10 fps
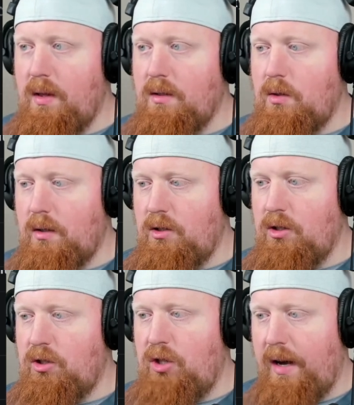this, you can
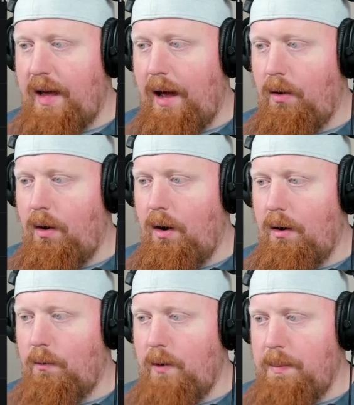just check out
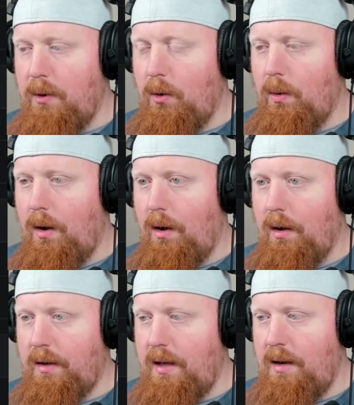our repo
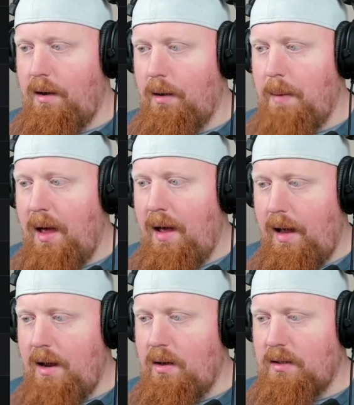on GitHub.
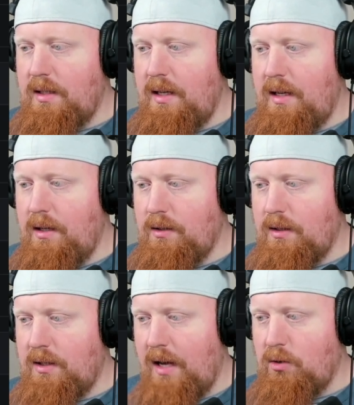And you can see here's
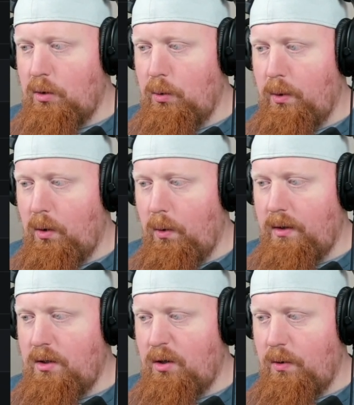the schedule we're
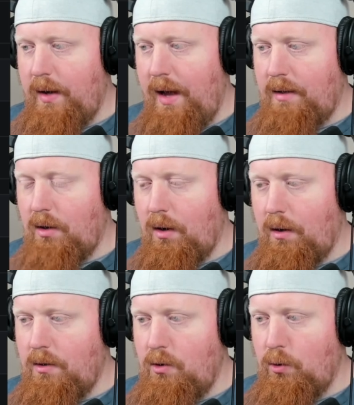going to create
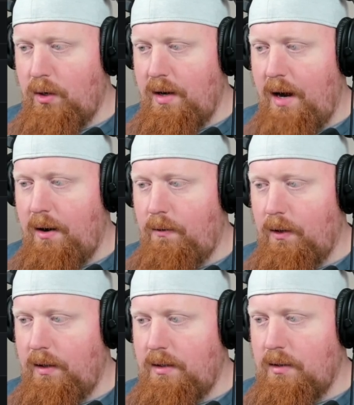our new canary
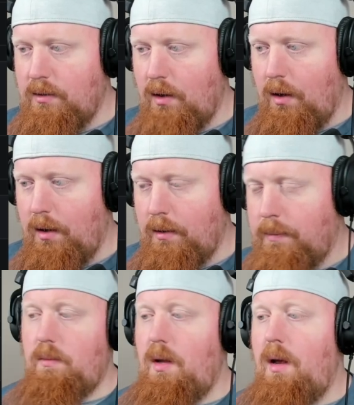releases on.
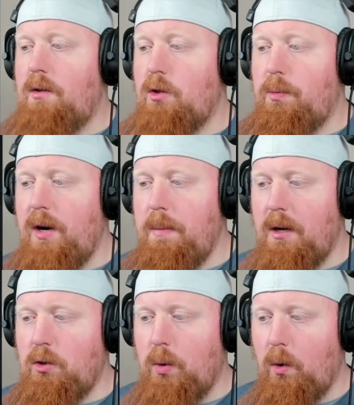So pretty
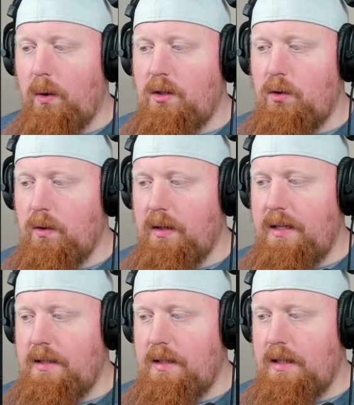much we're going to
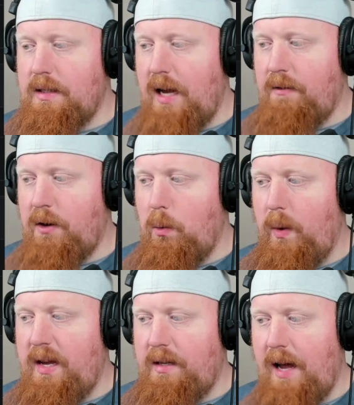release this every
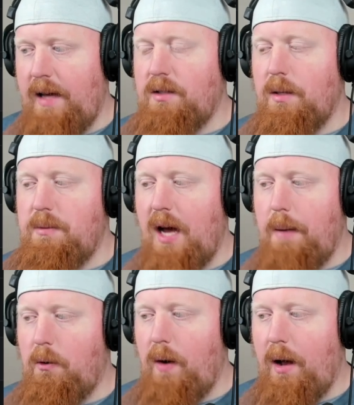weekday
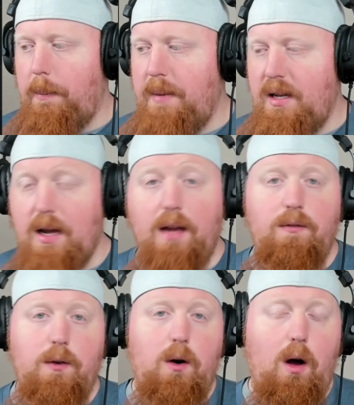sometime around
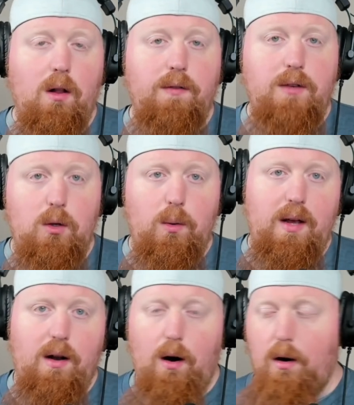midnight for all of you
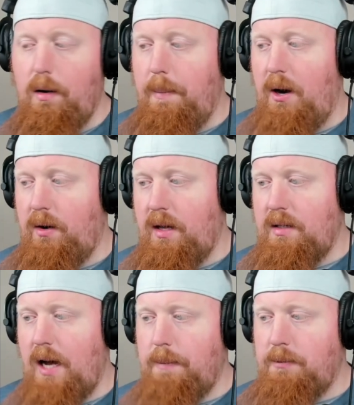in our American time